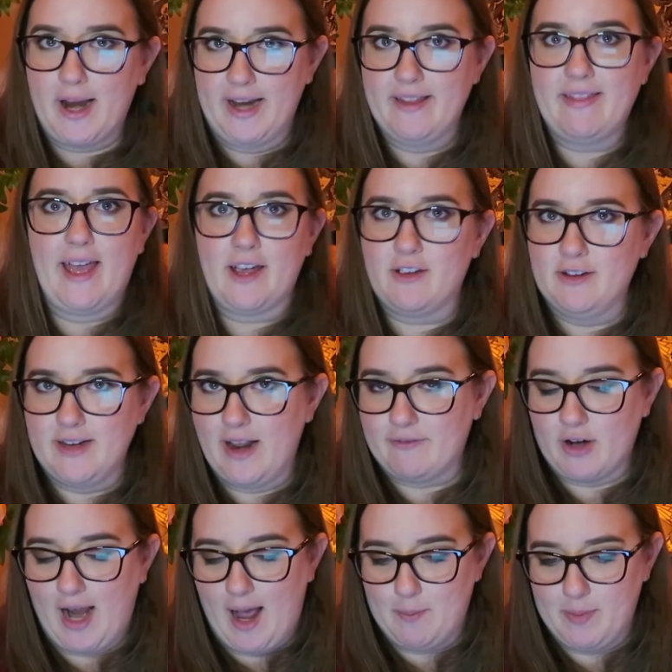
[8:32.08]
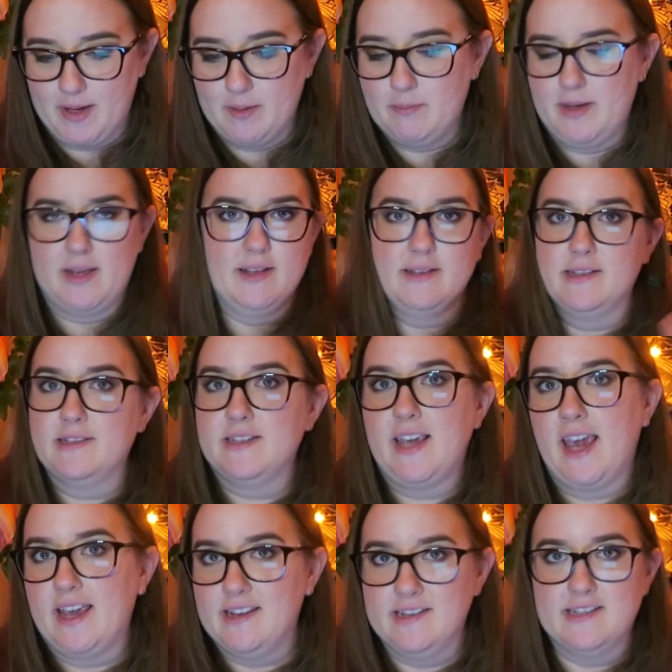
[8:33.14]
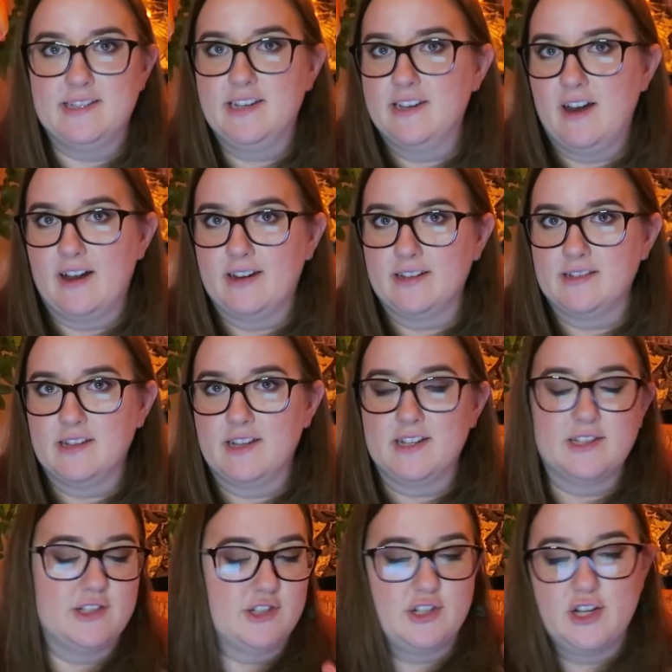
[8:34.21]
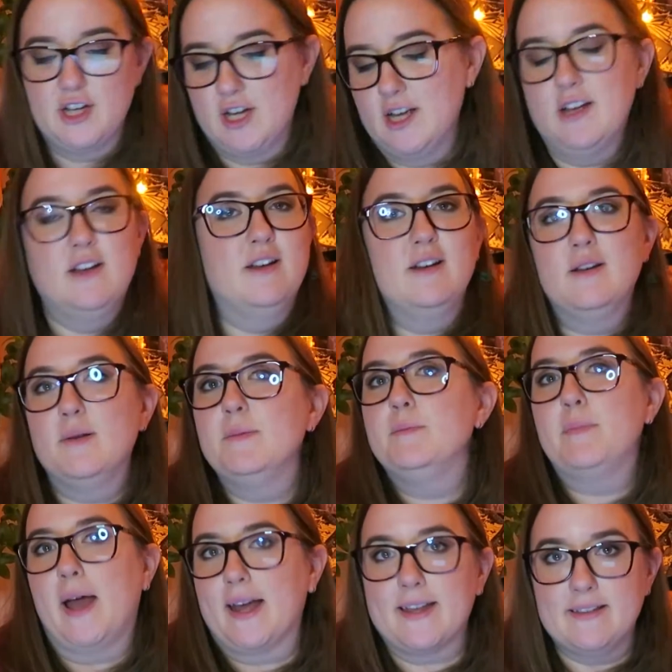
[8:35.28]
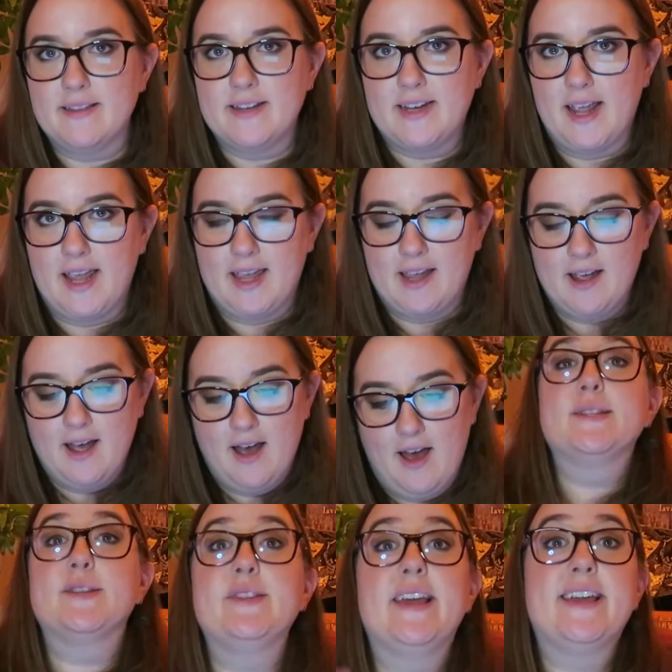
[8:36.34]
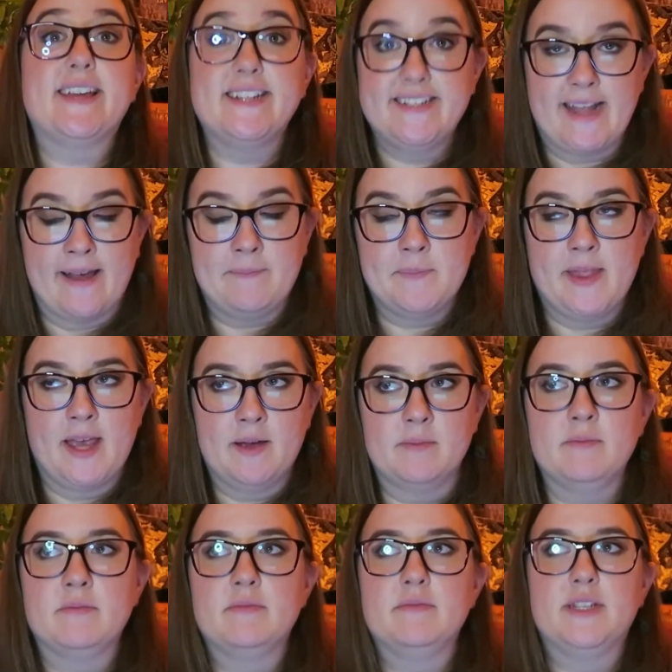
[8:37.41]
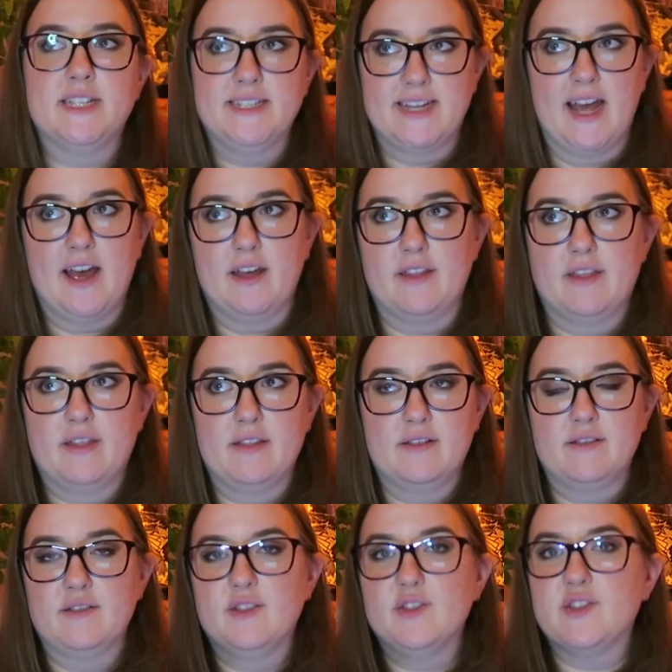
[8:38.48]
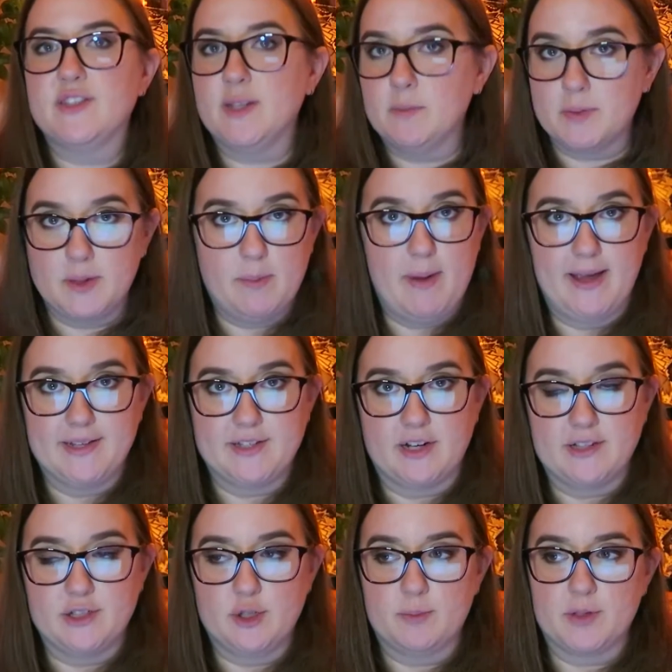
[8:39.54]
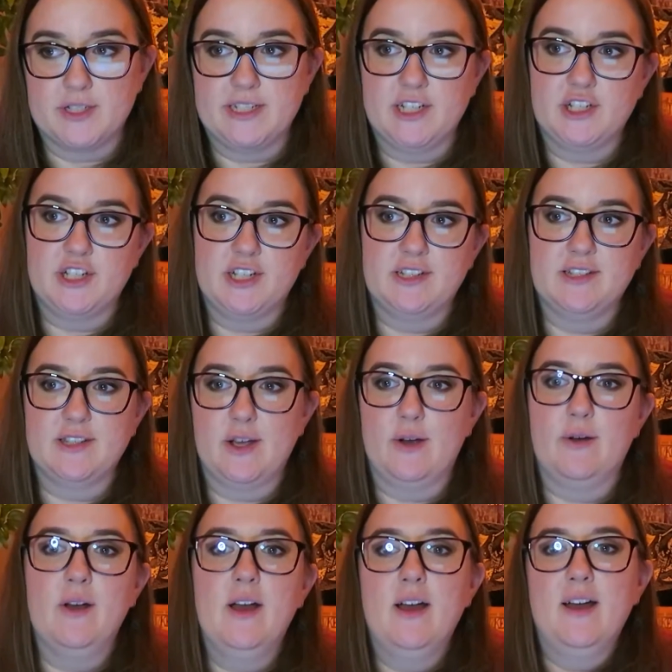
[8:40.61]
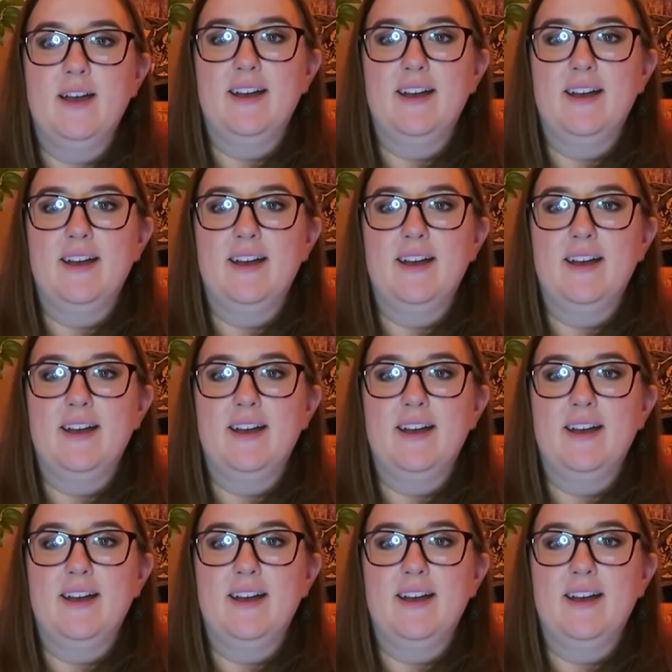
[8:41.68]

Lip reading: right? That could never happen because gays did not exist back in the day. So they condemn them to death simply based on superstition. So